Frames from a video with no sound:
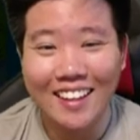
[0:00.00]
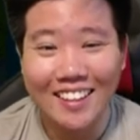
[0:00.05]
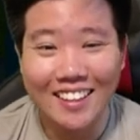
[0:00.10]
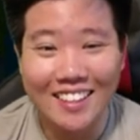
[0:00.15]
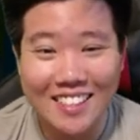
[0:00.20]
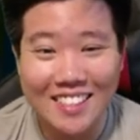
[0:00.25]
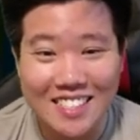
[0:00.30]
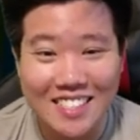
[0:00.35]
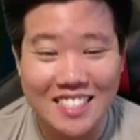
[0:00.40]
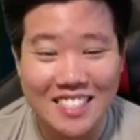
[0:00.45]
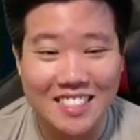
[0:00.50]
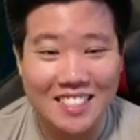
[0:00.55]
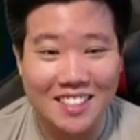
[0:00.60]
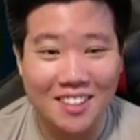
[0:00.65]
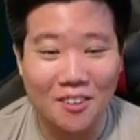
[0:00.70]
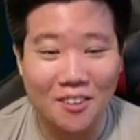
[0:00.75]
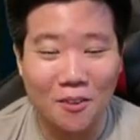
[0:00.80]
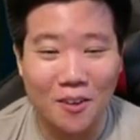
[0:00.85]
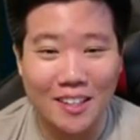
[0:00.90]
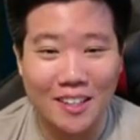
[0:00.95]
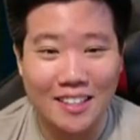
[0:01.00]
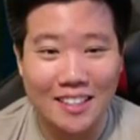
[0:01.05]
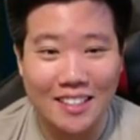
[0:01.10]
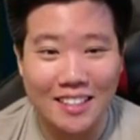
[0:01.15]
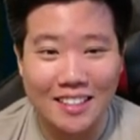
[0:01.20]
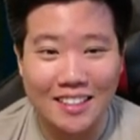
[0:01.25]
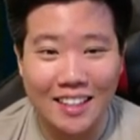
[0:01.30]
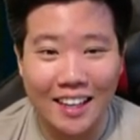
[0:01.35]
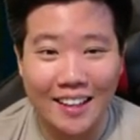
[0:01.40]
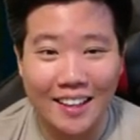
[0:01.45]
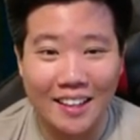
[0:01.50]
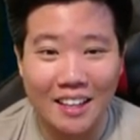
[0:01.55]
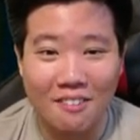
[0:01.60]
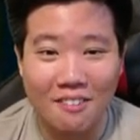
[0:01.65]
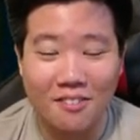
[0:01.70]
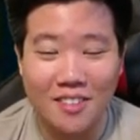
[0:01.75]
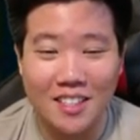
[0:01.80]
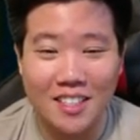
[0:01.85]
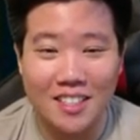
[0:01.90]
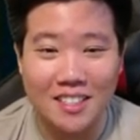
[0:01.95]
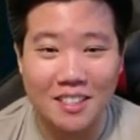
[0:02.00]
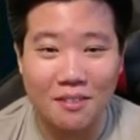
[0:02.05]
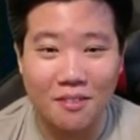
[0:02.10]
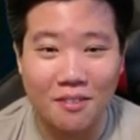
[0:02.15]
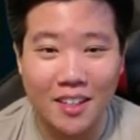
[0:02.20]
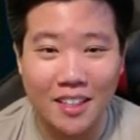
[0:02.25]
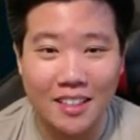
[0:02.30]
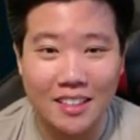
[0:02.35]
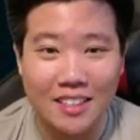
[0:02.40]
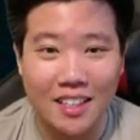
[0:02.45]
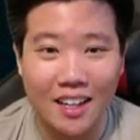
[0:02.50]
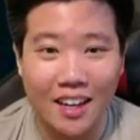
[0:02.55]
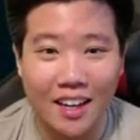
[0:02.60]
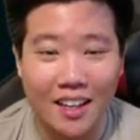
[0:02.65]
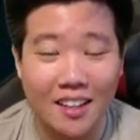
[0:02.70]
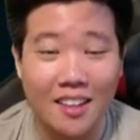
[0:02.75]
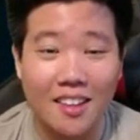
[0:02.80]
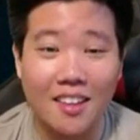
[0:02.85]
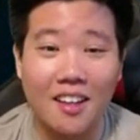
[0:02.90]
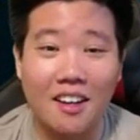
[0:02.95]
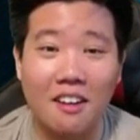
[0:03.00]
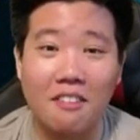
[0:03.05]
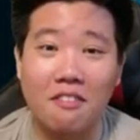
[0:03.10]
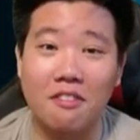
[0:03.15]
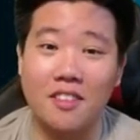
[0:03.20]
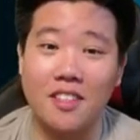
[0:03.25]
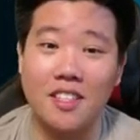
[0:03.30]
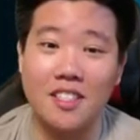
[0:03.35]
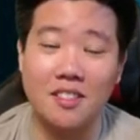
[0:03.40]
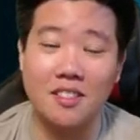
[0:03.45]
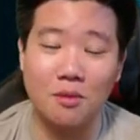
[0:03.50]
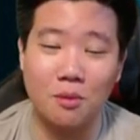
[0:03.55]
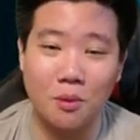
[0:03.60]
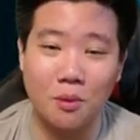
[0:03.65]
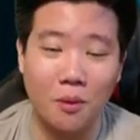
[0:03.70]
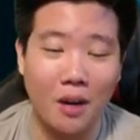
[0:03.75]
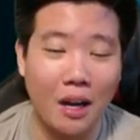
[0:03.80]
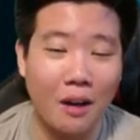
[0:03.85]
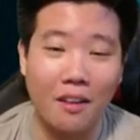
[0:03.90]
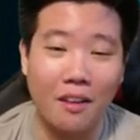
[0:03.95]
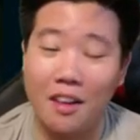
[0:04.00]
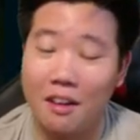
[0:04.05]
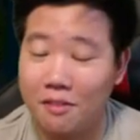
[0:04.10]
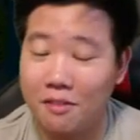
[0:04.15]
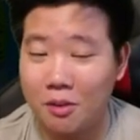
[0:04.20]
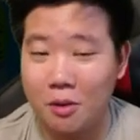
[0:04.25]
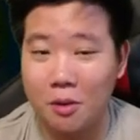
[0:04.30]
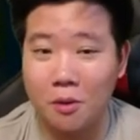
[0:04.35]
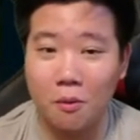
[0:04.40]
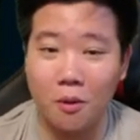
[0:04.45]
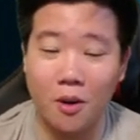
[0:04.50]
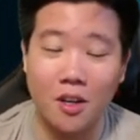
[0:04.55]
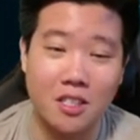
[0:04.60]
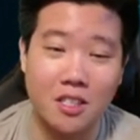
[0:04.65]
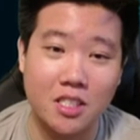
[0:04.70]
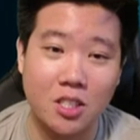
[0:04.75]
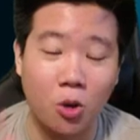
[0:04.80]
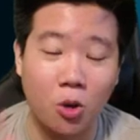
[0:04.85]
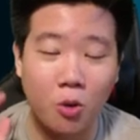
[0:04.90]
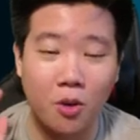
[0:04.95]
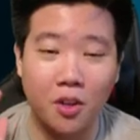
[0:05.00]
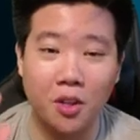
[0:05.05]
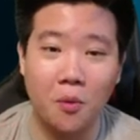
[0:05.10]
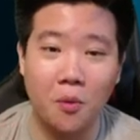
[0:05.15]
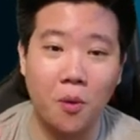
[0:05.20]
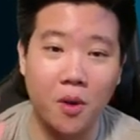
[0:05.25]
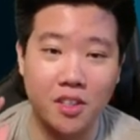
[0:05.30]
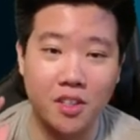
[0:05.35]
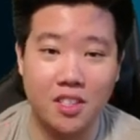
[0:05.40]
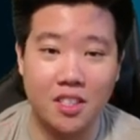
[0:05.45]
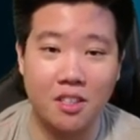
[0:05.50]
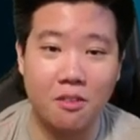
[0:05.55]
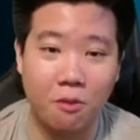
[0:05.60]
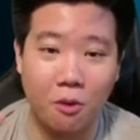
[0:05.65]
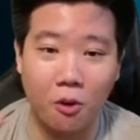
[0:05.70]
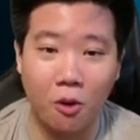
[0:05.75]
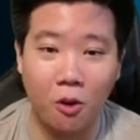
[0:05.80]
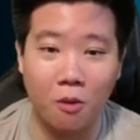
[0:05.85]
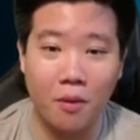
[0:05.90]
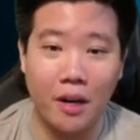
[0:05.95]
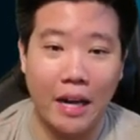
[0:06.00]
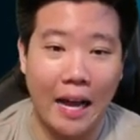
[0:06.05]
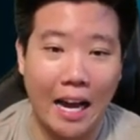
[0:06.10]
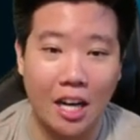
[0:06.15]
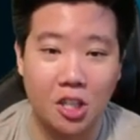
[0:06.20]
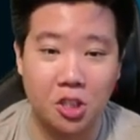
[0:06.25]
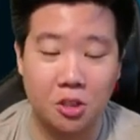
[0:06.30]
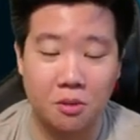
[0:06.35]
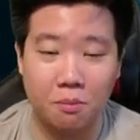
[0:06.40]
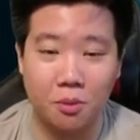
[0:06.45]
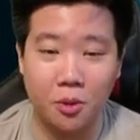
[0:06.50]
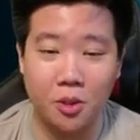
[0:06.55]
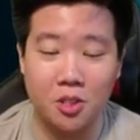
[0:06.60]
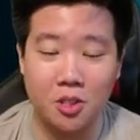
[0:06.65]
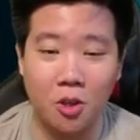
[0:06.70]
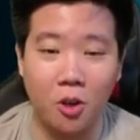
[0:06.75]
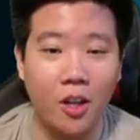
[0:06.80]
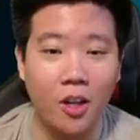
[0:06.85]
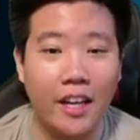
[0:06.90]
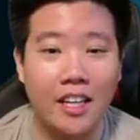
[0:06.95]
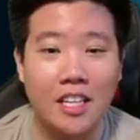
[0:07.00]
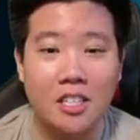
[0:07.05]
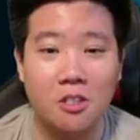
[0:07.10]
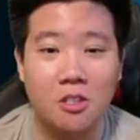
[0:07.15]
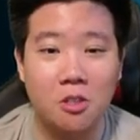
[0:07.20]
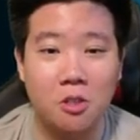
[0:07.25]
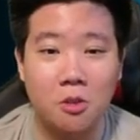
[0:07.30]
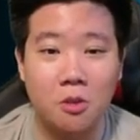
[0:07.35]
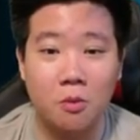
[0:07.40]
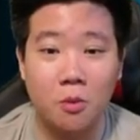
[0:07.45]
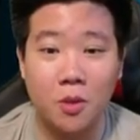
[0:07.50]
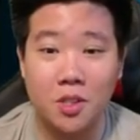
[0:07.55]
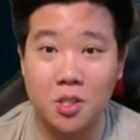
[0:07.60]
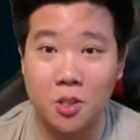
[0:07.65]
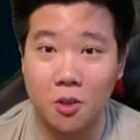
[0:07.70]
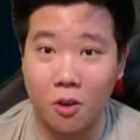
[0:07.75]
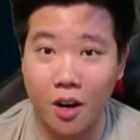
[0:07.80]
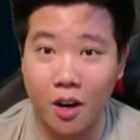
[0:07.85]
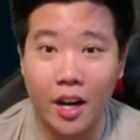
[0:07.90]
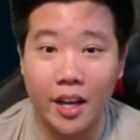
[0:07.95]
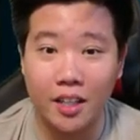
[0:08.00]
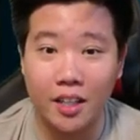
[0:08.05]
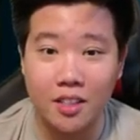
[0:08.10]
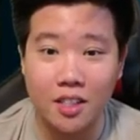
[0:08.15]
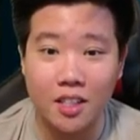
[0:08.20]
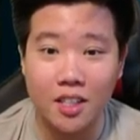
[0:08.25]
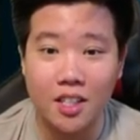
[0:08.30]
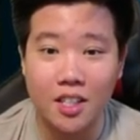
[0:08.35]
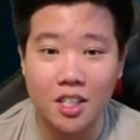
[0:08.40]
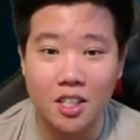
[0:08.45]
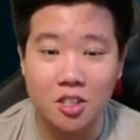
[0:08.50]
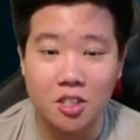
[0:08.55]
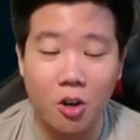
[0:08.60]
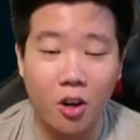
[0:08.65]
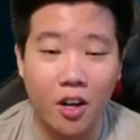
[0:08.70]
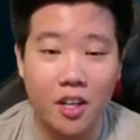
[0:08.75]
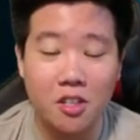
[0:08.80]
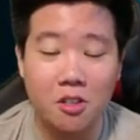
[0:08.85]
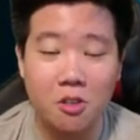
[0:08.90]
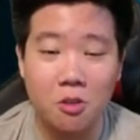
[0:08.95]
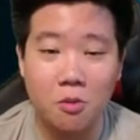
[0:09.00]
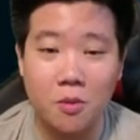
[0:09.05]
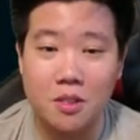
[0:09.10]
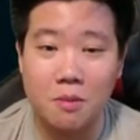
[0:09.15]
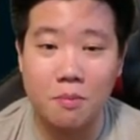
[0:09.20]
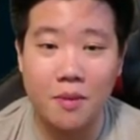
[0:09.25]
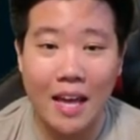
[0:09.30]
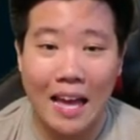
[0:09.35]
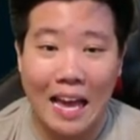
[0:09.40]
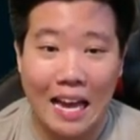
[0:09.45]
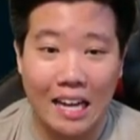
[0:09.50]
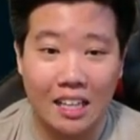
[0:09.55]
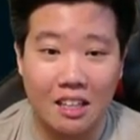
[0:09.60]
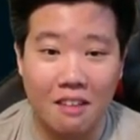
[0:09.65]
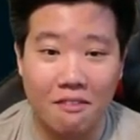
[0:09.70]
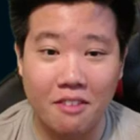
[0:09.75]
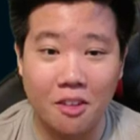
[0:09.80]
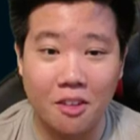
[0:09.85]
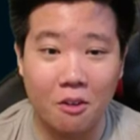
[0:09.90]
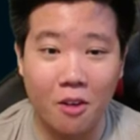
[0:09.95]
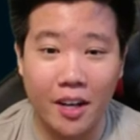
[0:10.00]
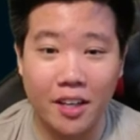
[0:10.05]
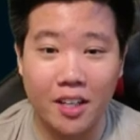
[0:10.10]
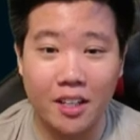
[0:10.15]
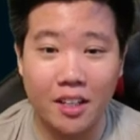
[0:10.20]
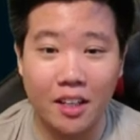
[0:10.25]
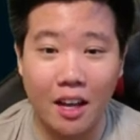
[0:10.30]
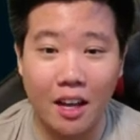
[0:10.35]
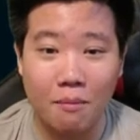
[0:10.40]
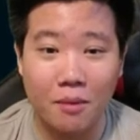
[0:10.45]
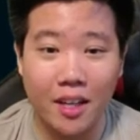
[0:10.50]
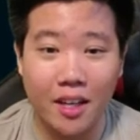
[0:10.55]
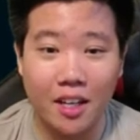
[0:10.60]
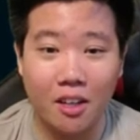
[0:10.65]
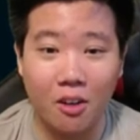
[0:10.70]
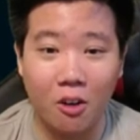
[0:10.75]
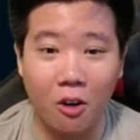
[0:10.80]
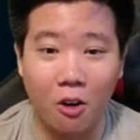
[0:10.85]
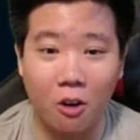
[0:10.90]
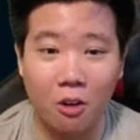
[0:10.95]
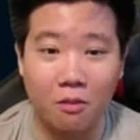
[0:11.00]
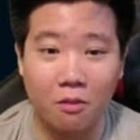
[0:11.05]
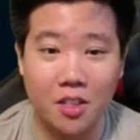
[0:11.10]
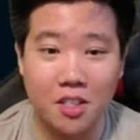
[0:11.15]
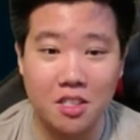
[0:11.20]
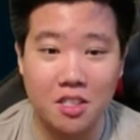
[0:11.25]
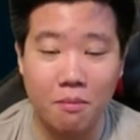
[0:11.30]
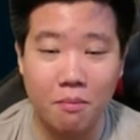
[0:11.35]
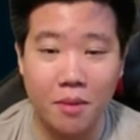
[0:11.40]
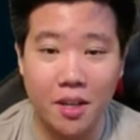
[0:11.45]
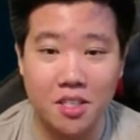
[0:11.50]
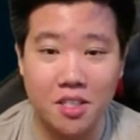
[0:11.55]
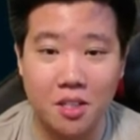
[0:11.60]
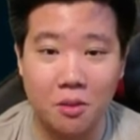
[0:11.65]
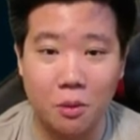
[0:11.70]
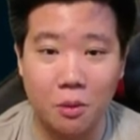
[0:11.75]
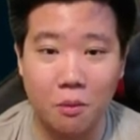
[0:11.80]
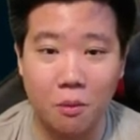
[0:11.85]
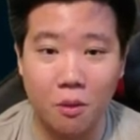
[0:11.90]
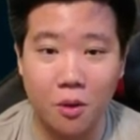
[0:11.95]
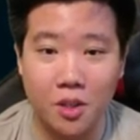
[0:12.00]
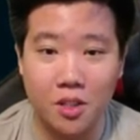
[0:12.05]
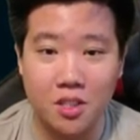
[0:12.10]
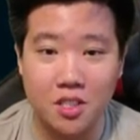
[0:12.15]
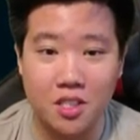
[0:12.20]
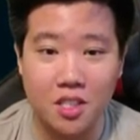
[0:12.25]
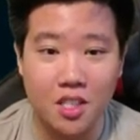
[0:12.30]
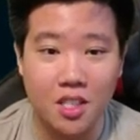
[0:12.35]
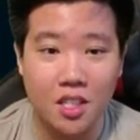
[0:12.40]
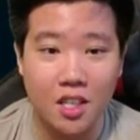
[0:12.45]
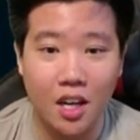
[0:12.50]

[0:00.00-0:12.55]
This is so worth it. I love this event. I love this. I love the rewards. Totally worth it for all my action points. All I need to do was grind. So all I need to do was to be active and grind, and I'm getting all of these amazing rewards.